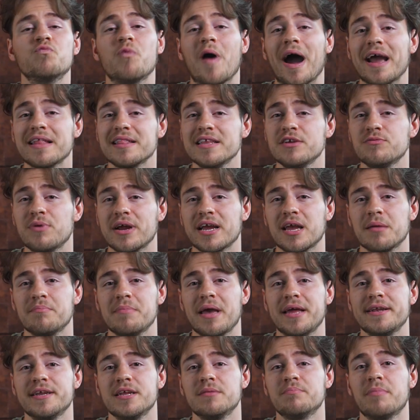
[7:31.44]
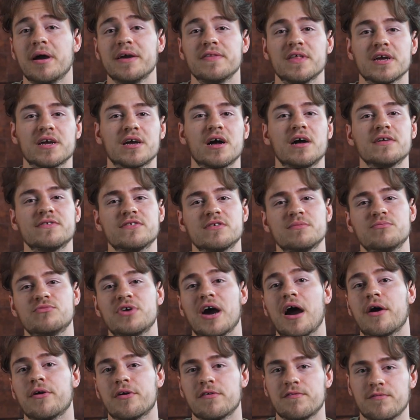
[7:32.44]
widely recommended by the custom
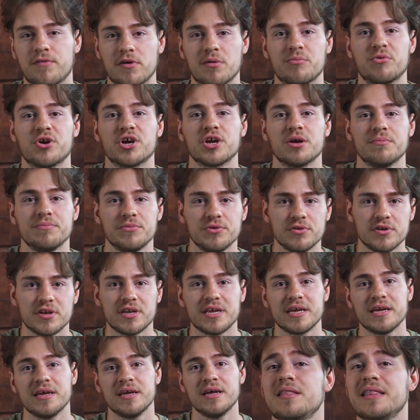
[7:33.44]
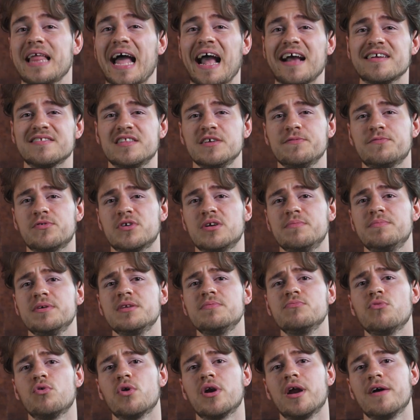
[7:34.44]
router firmware community. Lastly, for a
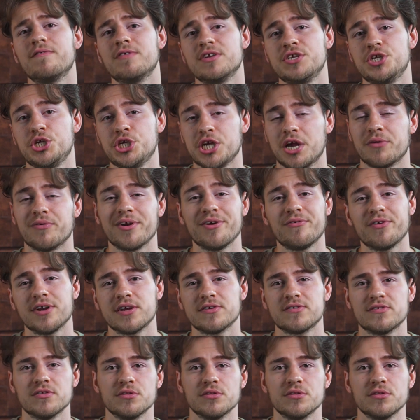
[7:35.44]
bit more of a jerry-rig